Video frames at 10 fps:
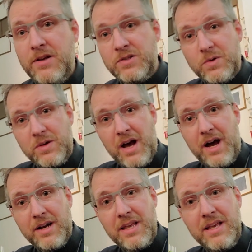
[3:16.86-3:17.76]
So,
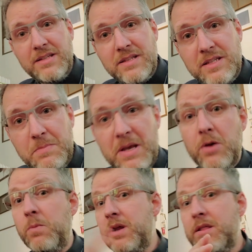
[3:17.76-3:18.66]
God, He is the
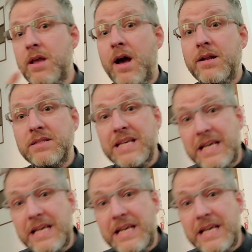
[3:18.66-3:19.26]
speaker, we are the audience.